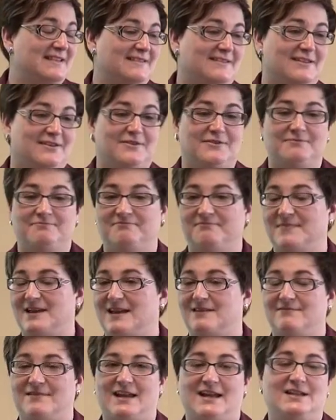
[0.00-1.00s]
They're
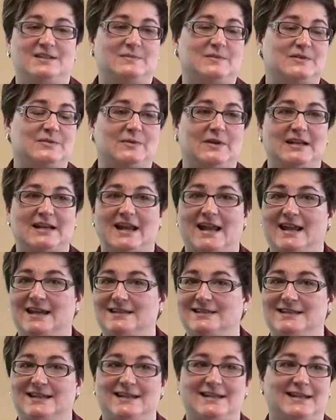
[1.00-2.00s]
aged between
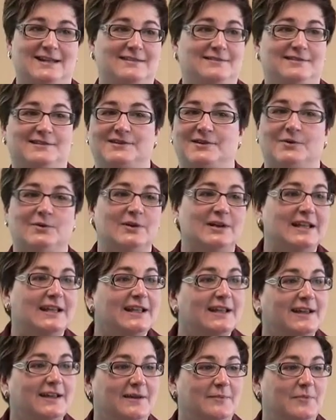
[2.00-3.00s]
eighteen and
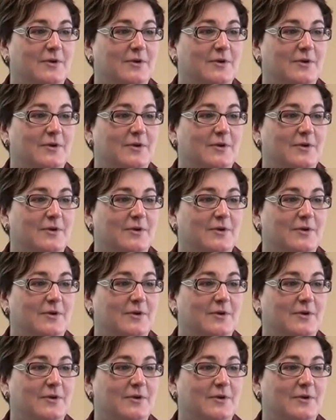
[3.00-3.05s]
thirty,